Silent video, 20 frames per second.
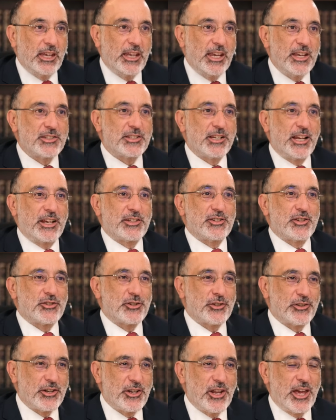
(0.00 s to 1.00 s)
his letter to
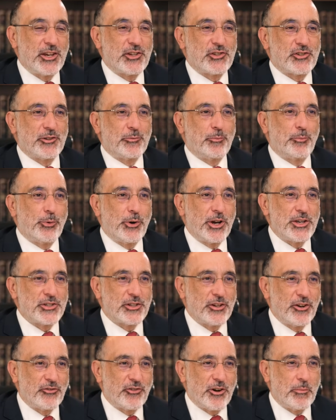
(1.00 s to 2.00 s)
the nation,
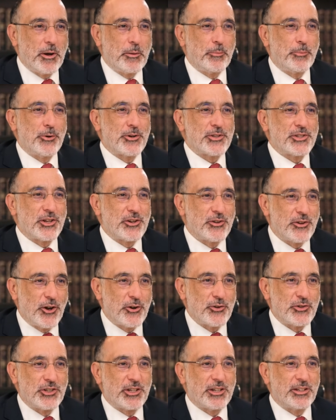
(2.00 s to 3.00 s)
President Ramaphosa
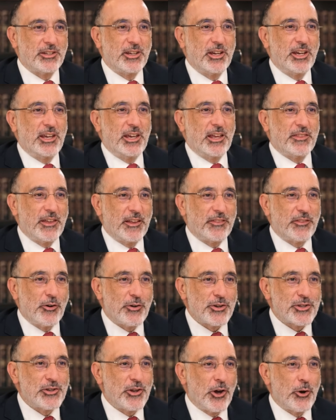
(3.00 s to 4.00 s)
noted that there
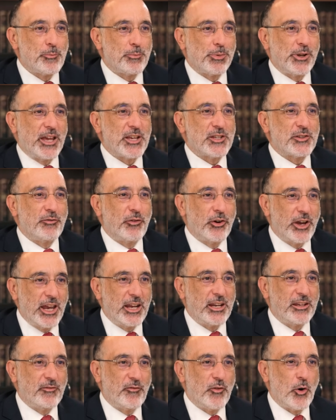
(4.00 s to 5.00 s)
is no place for
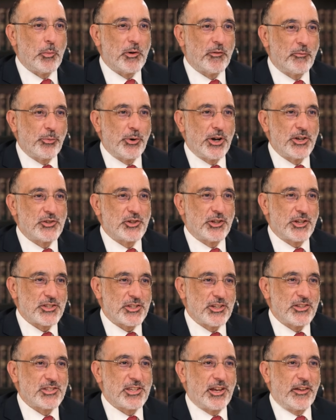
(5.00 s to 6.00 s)
any form of prejudice
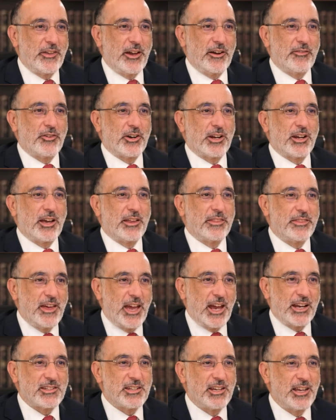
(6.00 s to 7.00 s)
in South Africa.
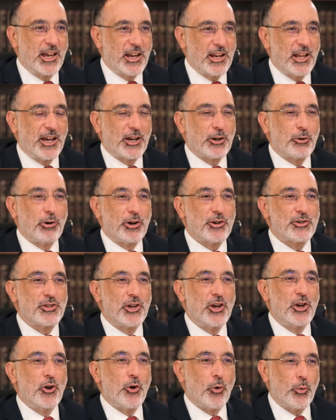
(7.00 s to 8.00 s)
That, and I quote,
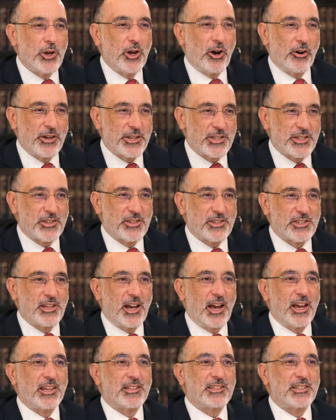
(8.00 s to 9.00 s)
"We are a
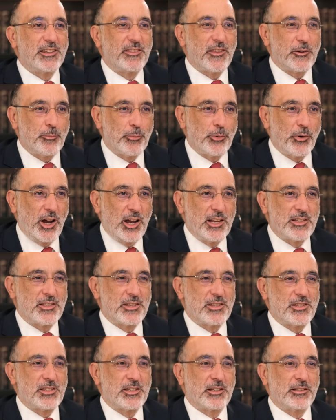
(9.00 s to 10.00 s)
society that prides
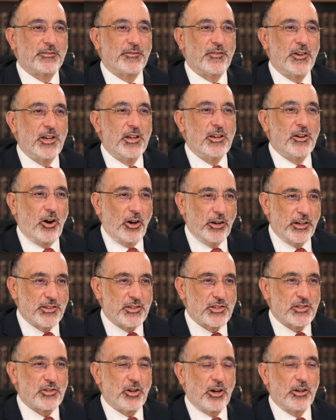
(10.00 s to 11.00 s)
itself on its
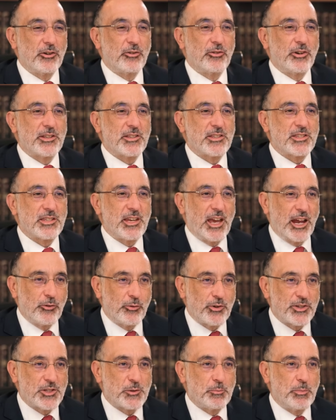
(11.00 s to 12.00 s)
tolerance and
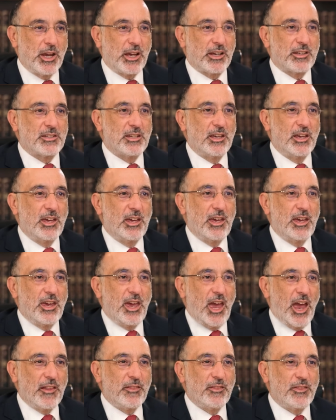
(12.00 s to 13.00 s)
respect,
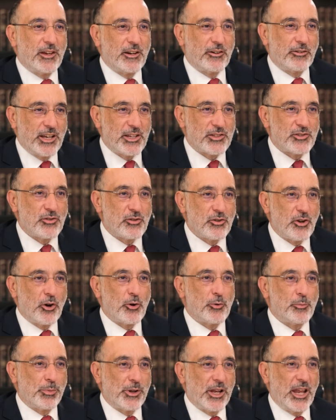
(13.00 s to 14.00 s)
and there is no
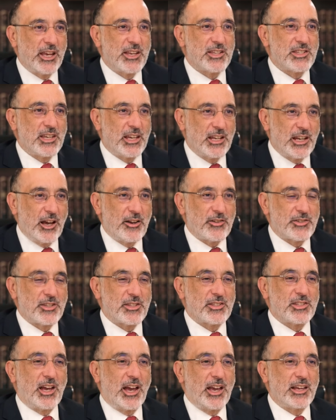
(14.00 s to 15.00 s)
place in our
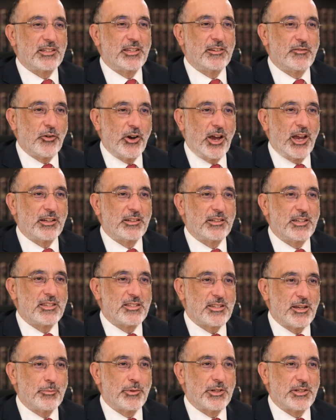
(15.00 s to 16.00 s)
society for
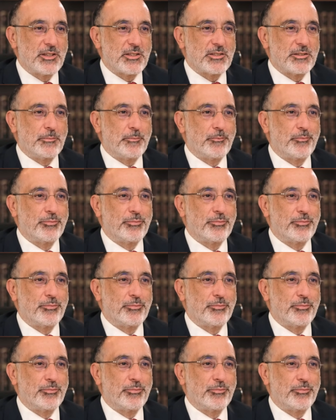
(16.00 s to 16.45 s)
anti-Semitism."